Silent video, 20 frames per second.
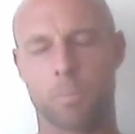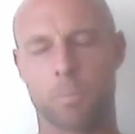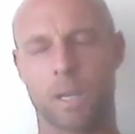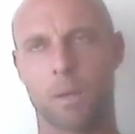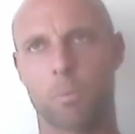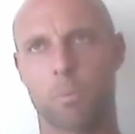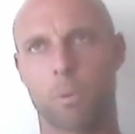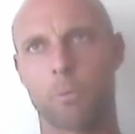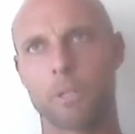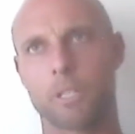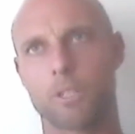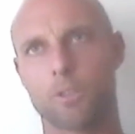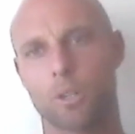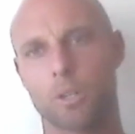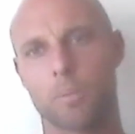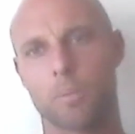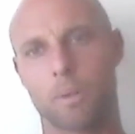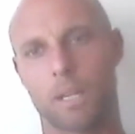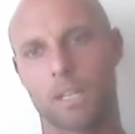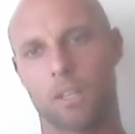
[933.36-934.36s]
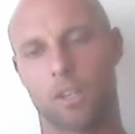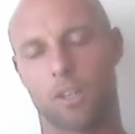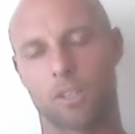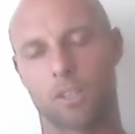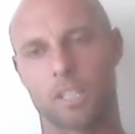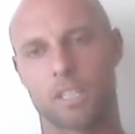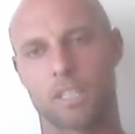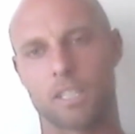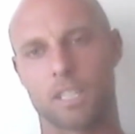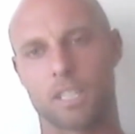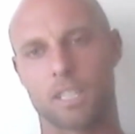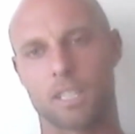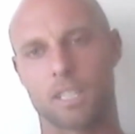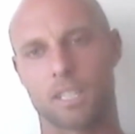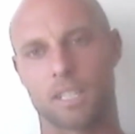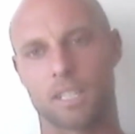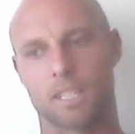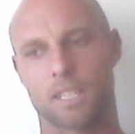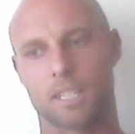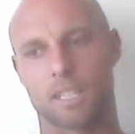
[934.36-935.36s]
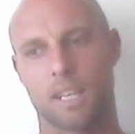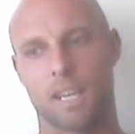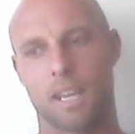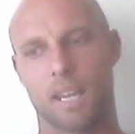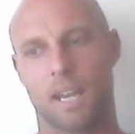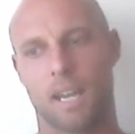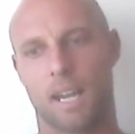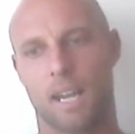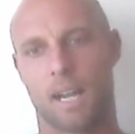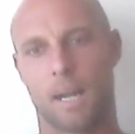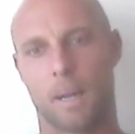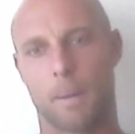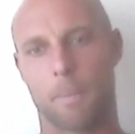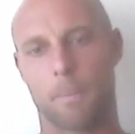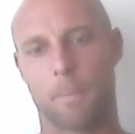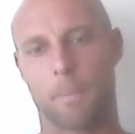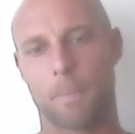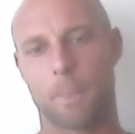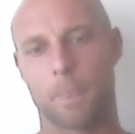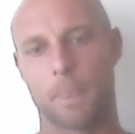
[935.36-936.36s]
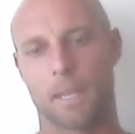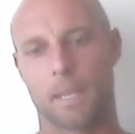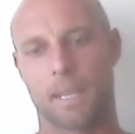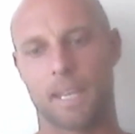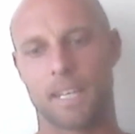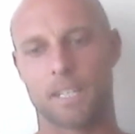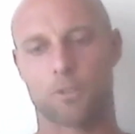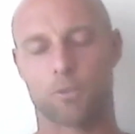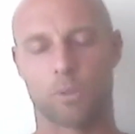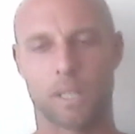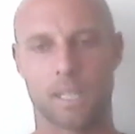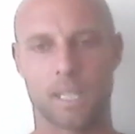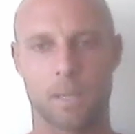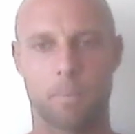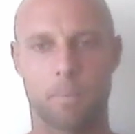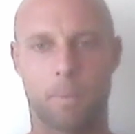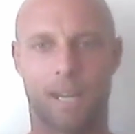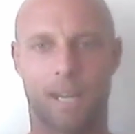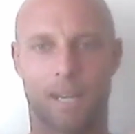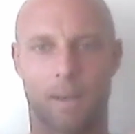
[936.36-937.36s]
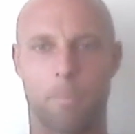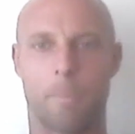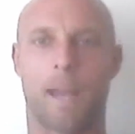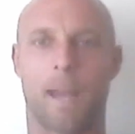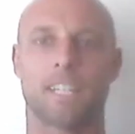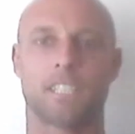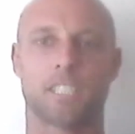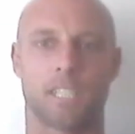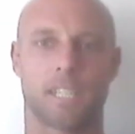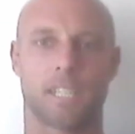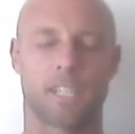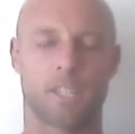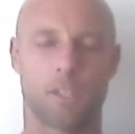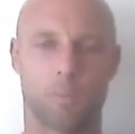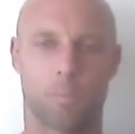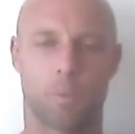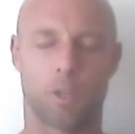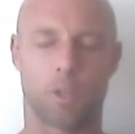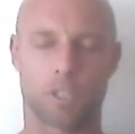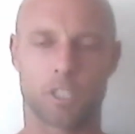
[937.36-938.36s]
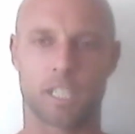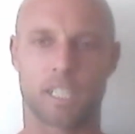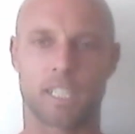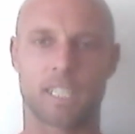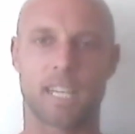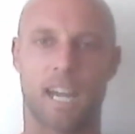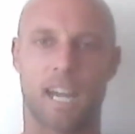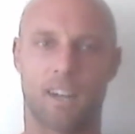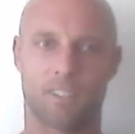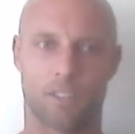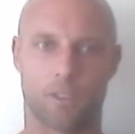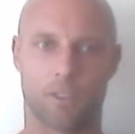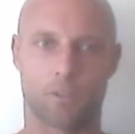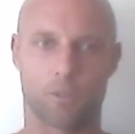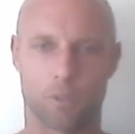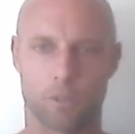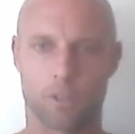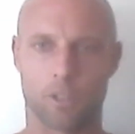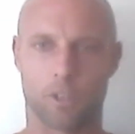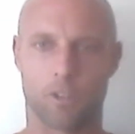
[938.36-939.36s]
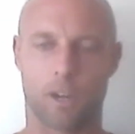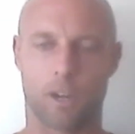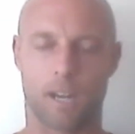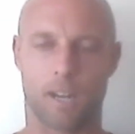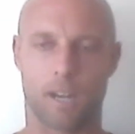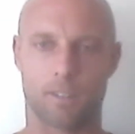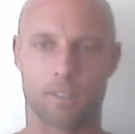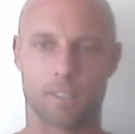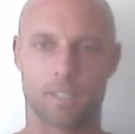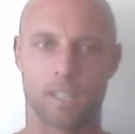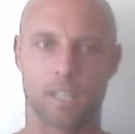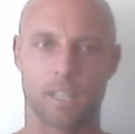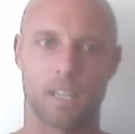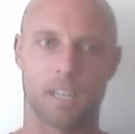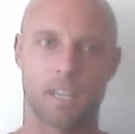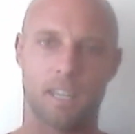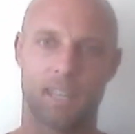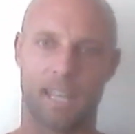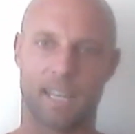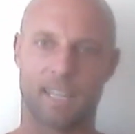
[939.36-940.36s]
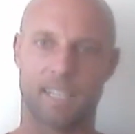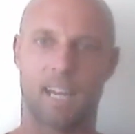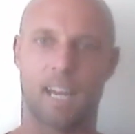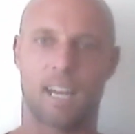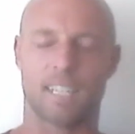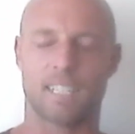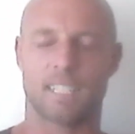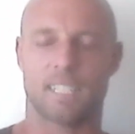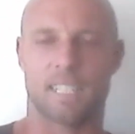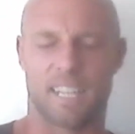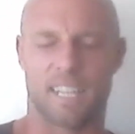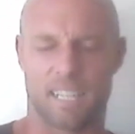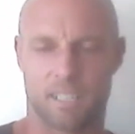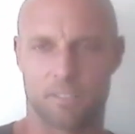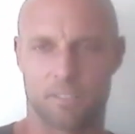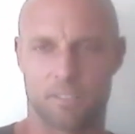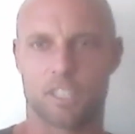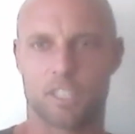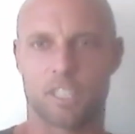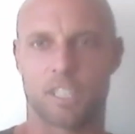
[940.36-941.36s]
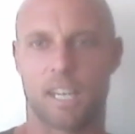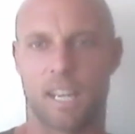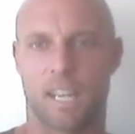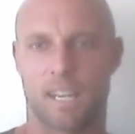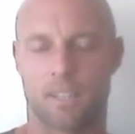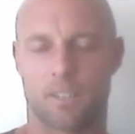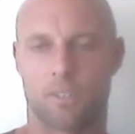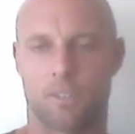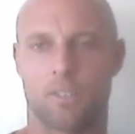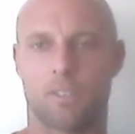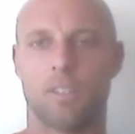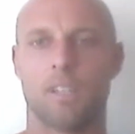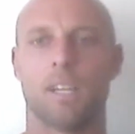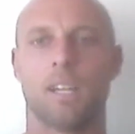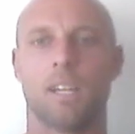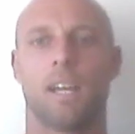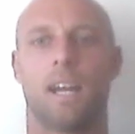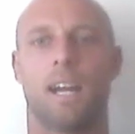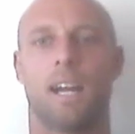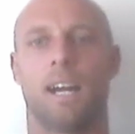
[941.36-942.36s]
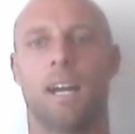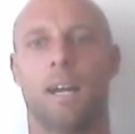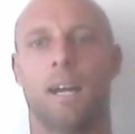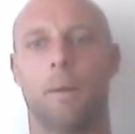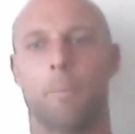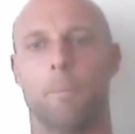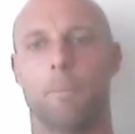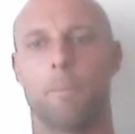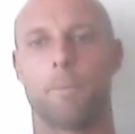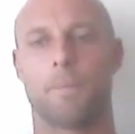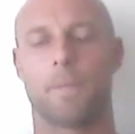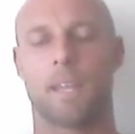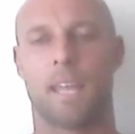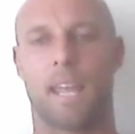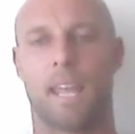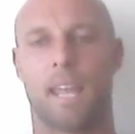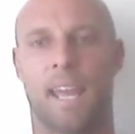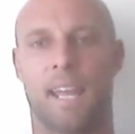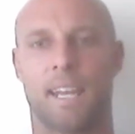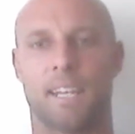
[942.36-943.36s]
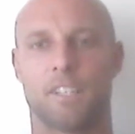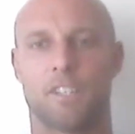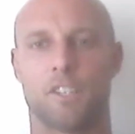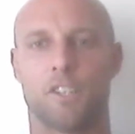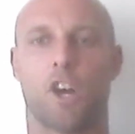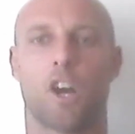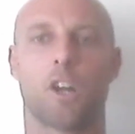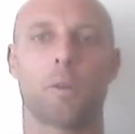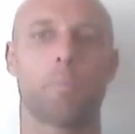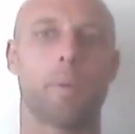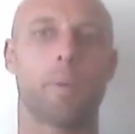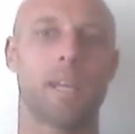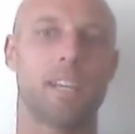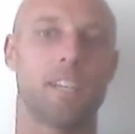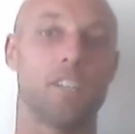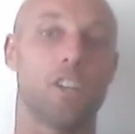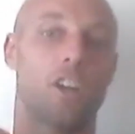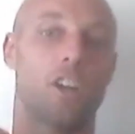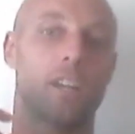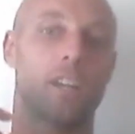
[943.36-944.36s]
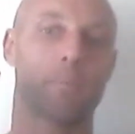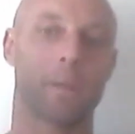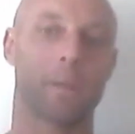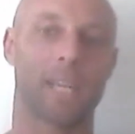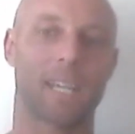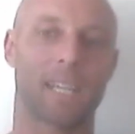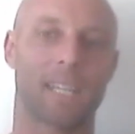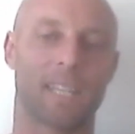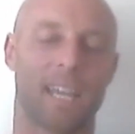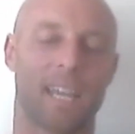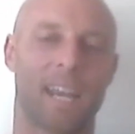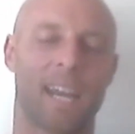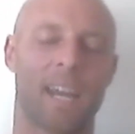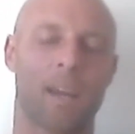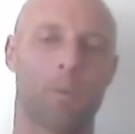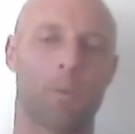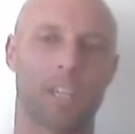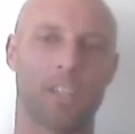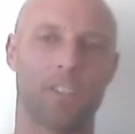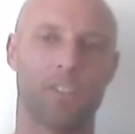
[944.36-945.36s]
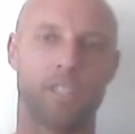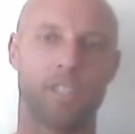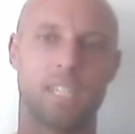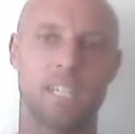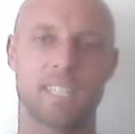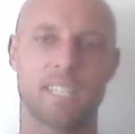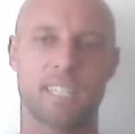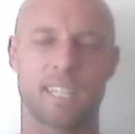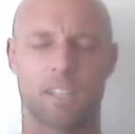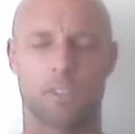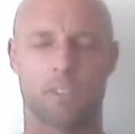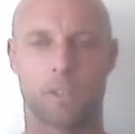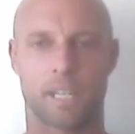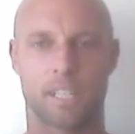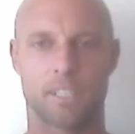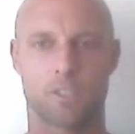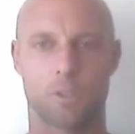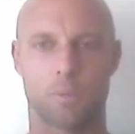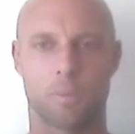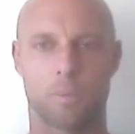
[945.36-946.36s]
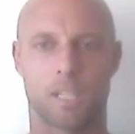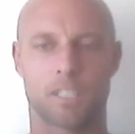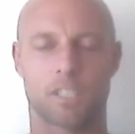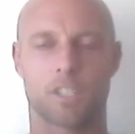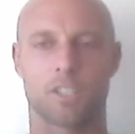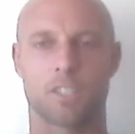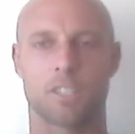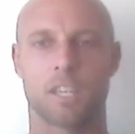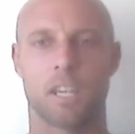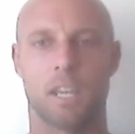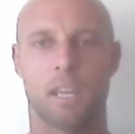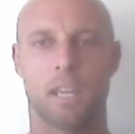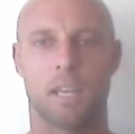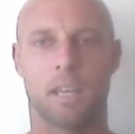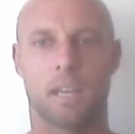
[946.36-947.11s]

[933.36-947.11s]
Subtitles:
when we're talking about longer distance, it's really about imagining you pushing down and through the ground, that nice negative shin angle, and not being in the air where you're decelerating too much. Because